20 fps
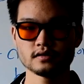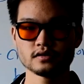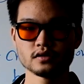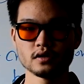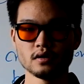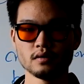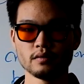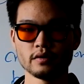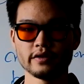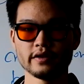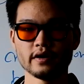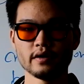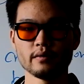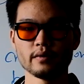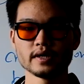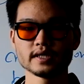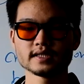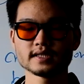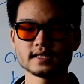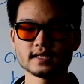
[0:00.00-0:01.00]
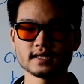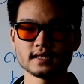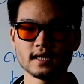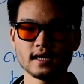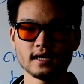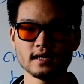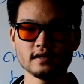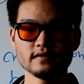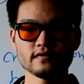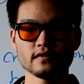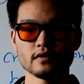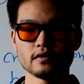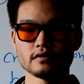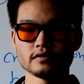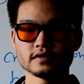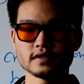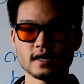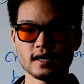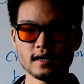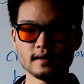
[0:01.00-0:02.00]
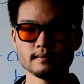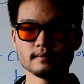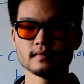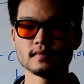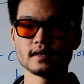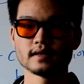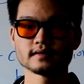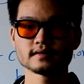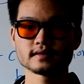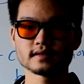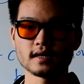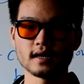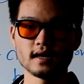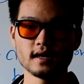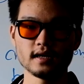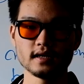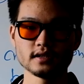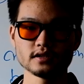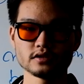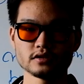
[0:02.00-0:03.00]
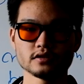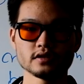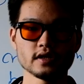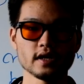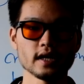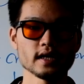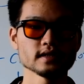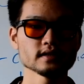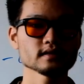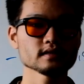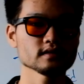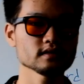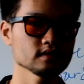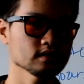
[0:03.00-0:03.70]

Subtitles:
So without wasting any further time, let's get into today's